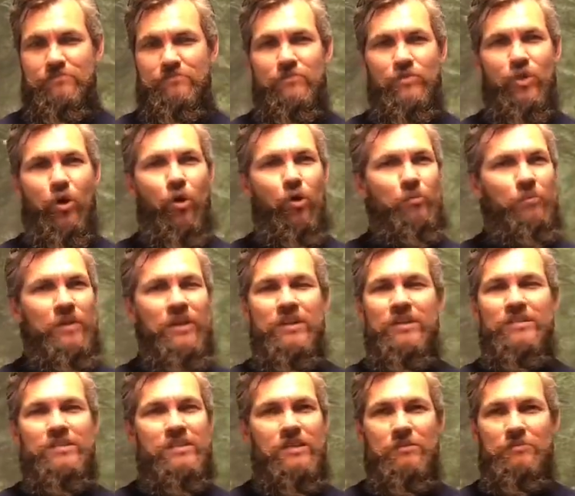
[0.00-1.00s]
Don't be
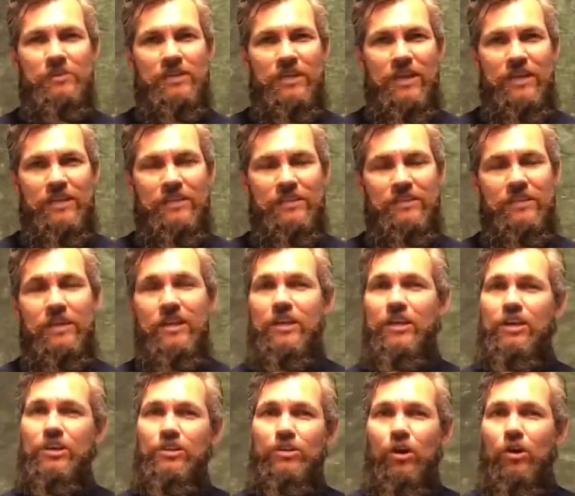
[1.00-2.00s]
intimidated.
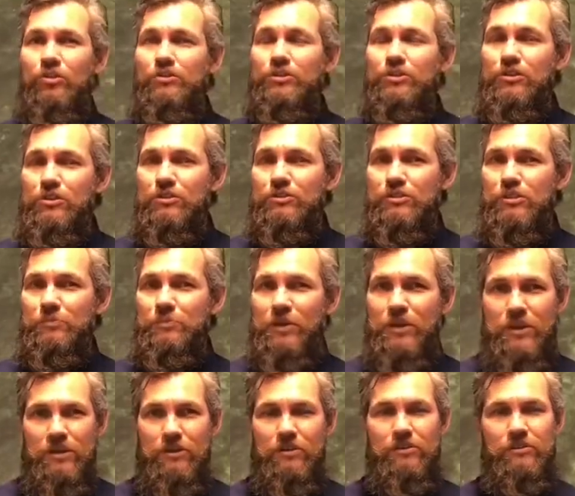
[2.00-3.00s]
Go to your
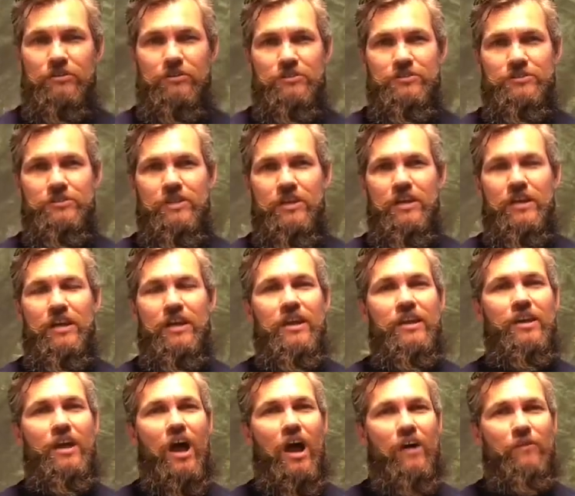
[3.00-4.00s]
superiors
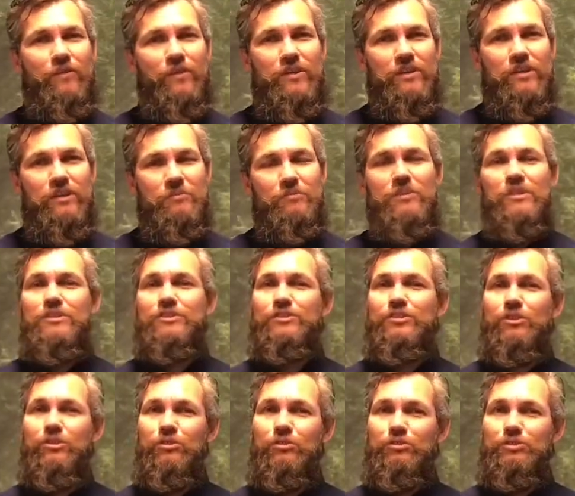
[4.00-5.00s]
and offer them
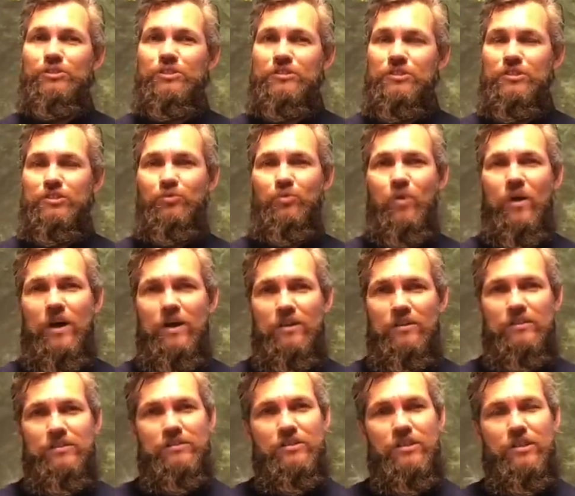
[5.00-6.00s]
solutions as well
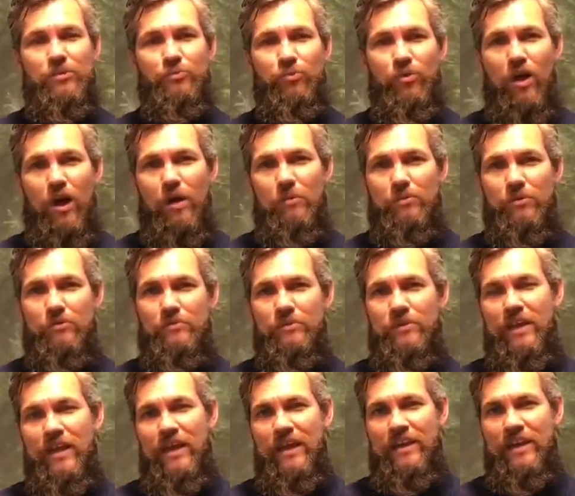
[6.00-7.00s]
to the problem
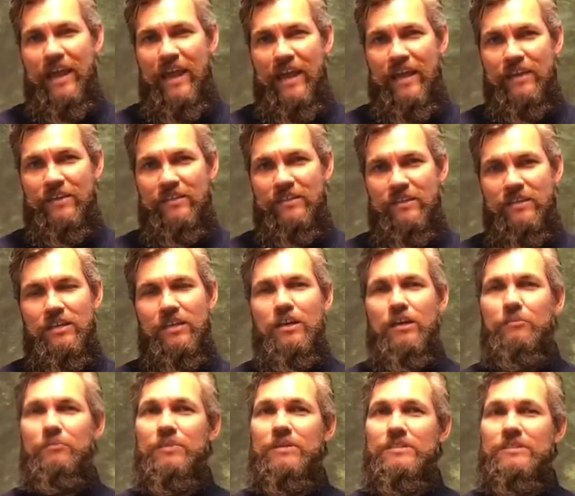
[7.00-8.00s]
at hand.
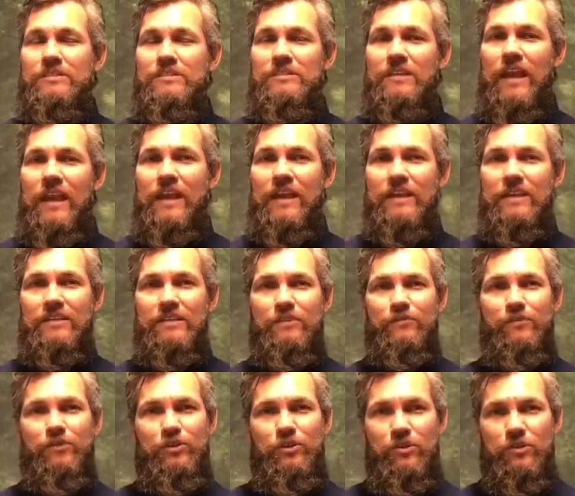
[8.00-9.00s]
But stand
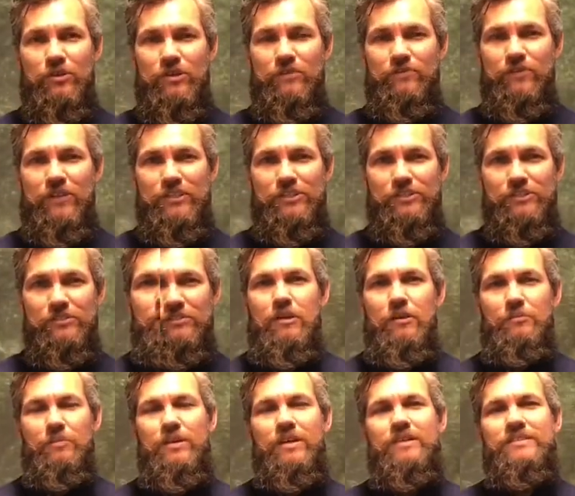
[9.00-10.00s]
for your conviction.
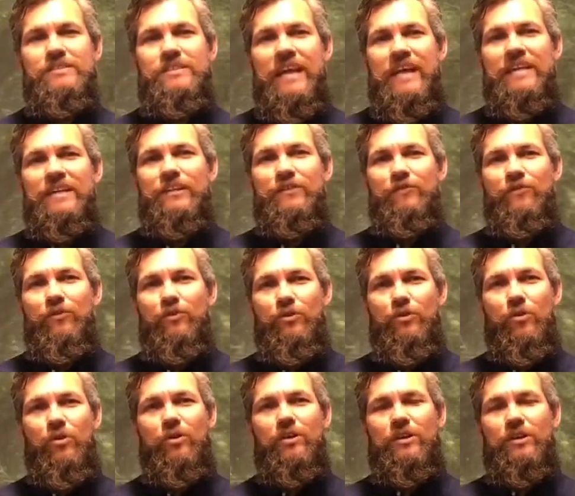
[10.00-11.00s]
Because standing for
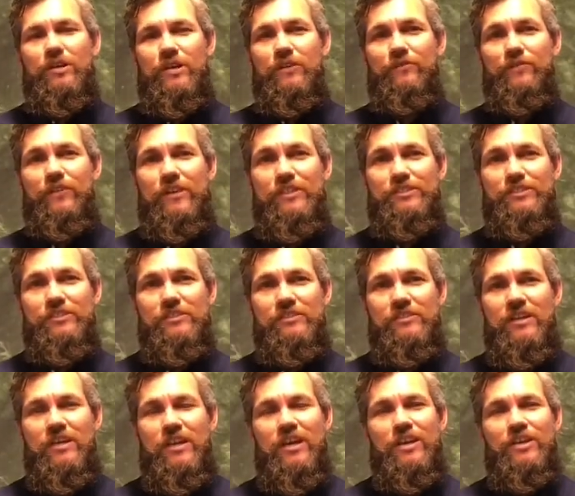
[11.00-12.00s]
your conviction,
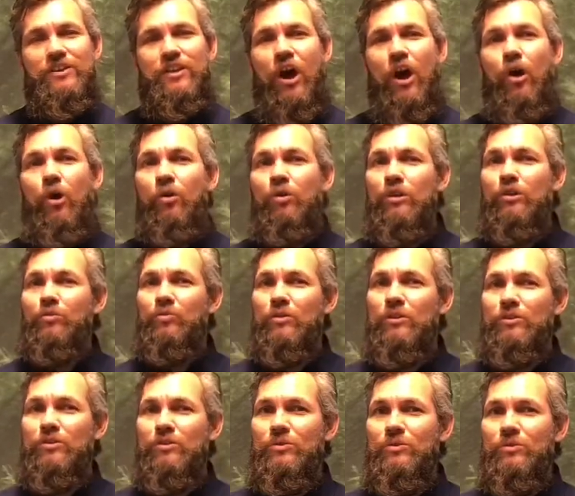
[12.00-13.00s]
not only will
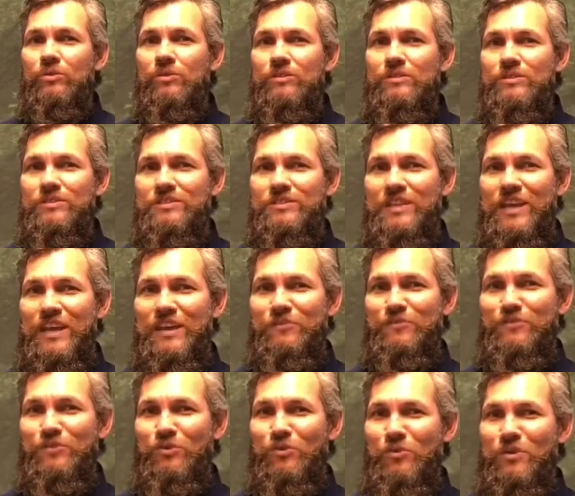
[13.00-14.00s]
you stand
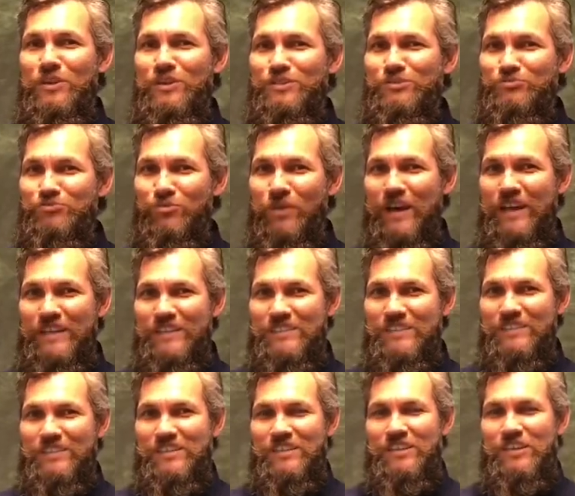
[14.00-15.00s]
for what is right,
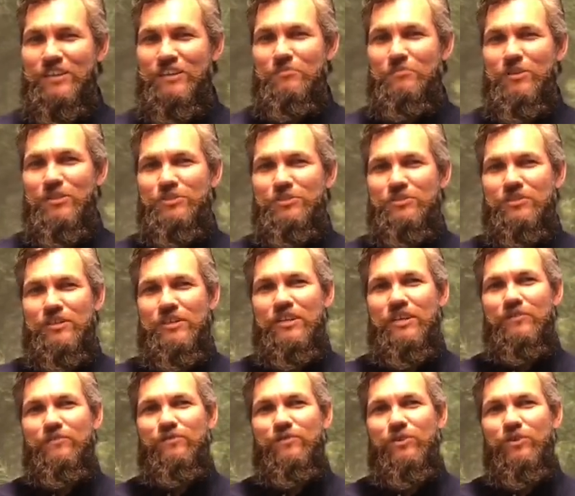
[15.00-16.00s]
but you'll
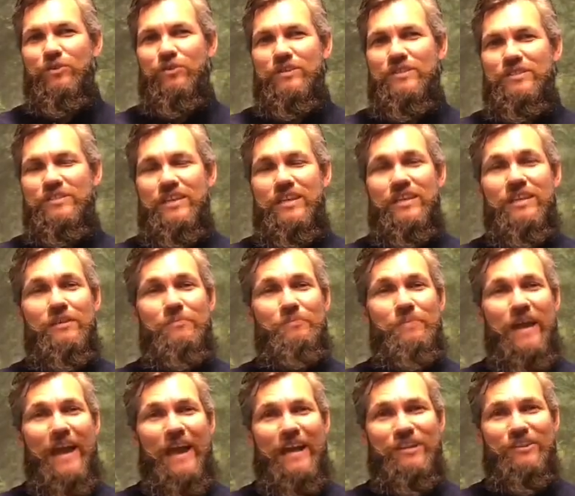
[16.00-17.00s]
influence and
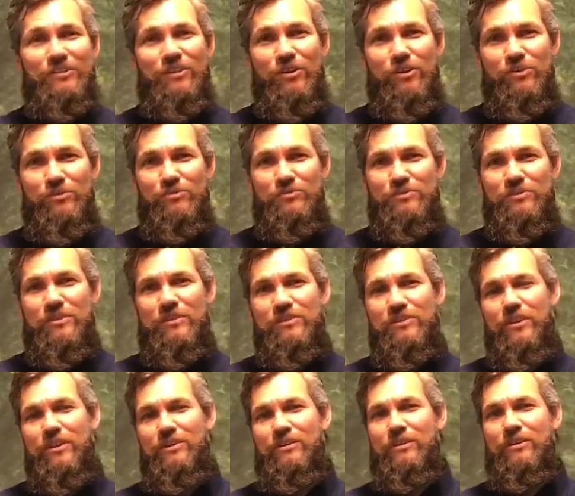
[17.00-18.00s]
impact those
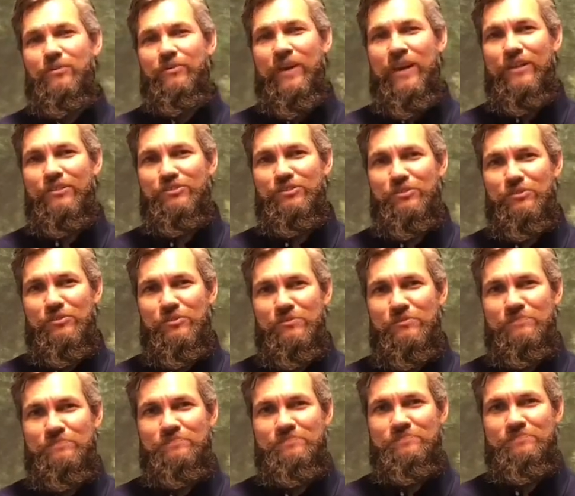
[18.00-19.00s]
that are around you.
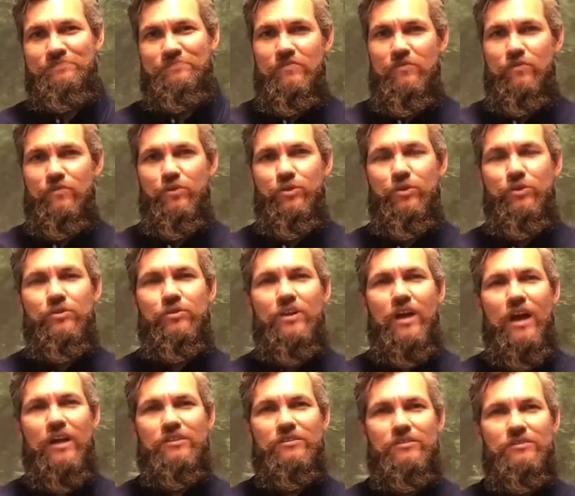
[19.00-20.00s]
For you
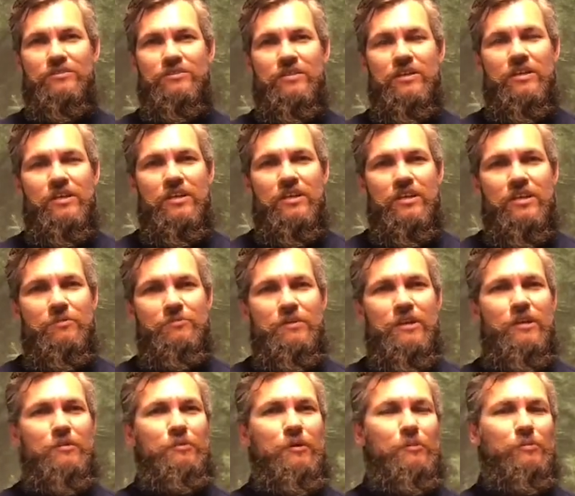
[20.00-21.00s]
doctors,
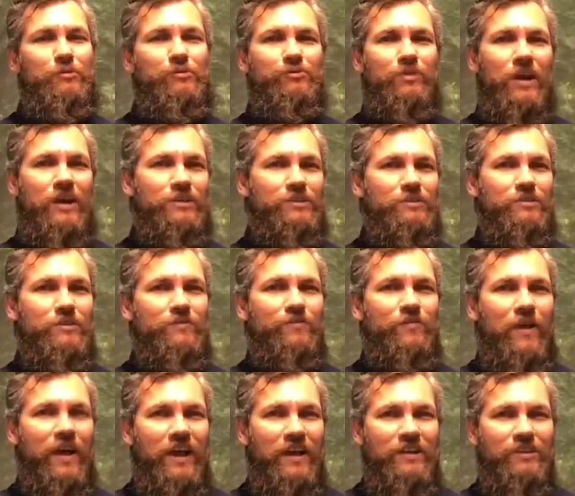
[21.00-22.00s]
many people try to
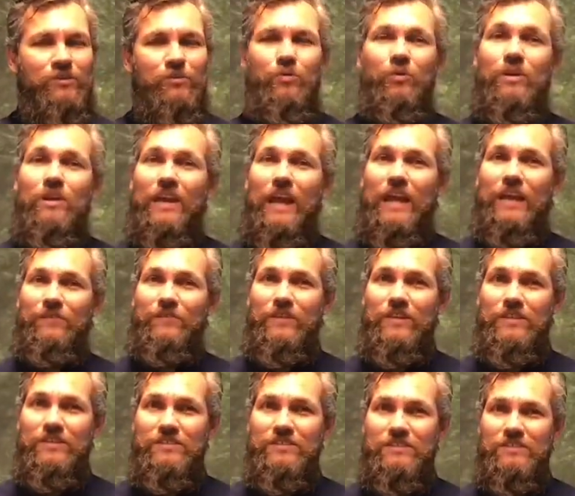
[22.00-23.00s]
define what life
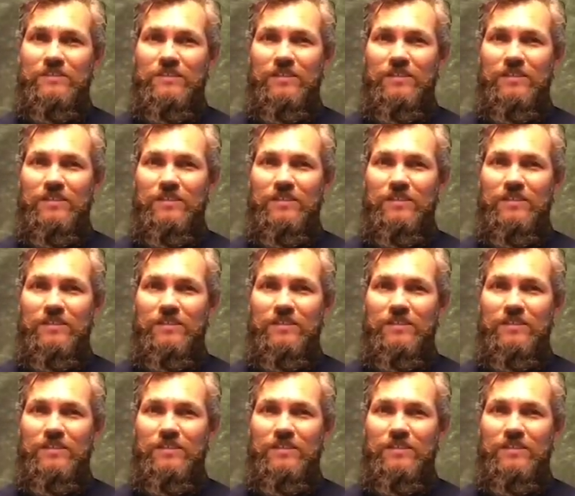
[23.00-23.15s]
is.